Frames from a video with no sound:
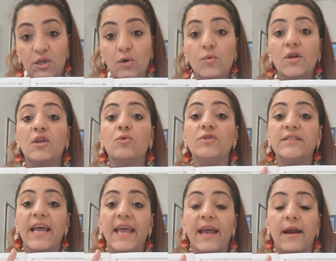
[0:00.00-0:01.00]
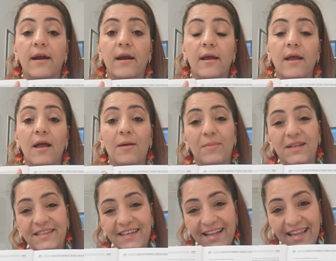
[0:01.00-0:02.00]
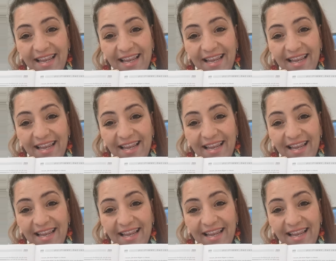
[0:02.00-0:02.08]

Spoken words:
you will lose air. But the